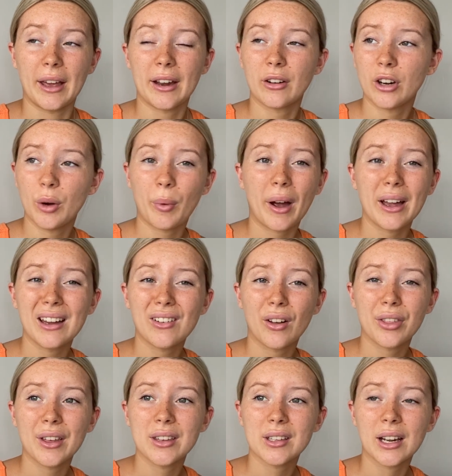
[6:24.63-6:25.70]
I don't know why I got
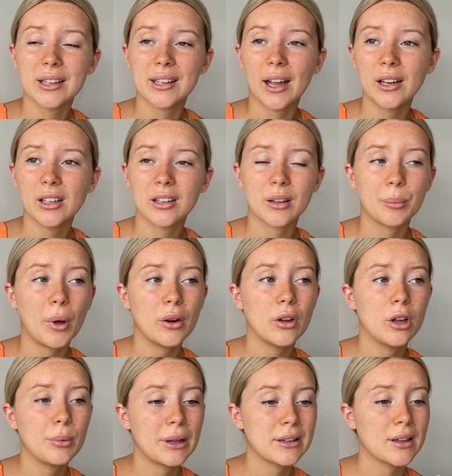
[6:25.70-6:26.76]
things in a 10 because I'm not
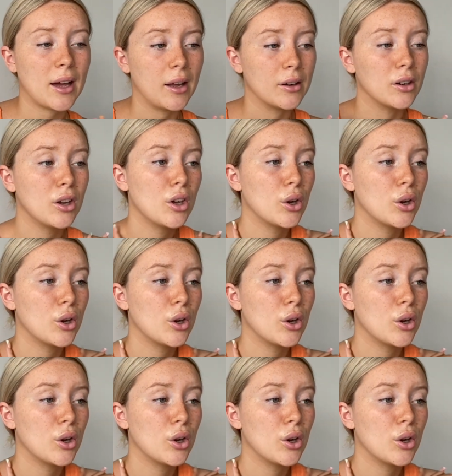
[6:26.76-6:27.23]
normally 10